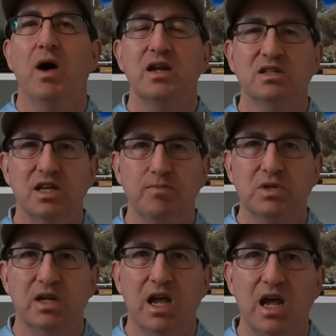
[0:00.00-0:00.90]
my tip
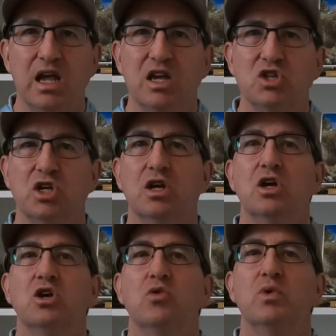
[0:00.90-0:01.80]
today is
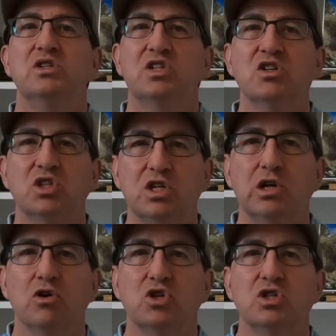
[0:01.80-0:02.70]
resist
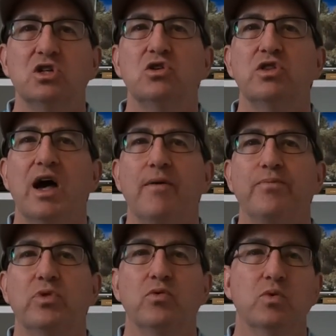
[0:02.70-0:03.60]
the urge to do that.